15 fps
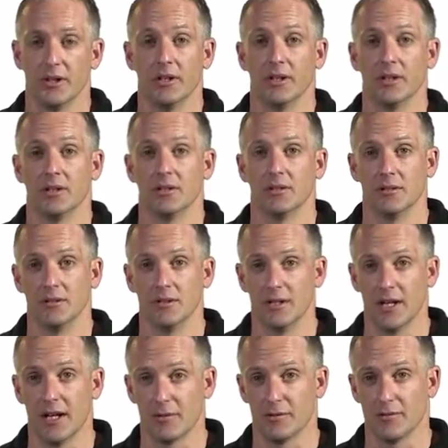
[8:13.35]
the
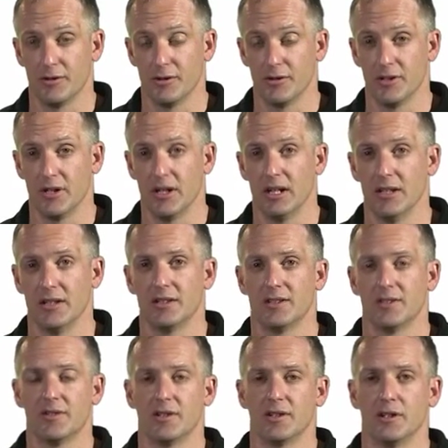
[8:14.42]
aquifer of the island. It's
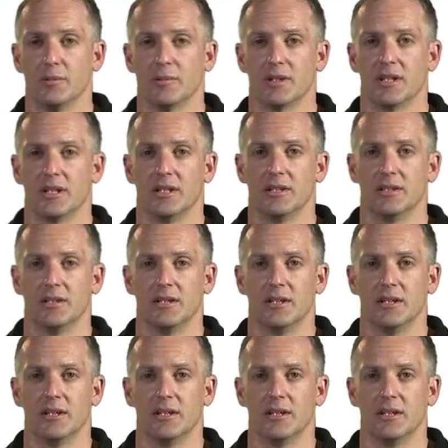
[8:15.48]
very complicated.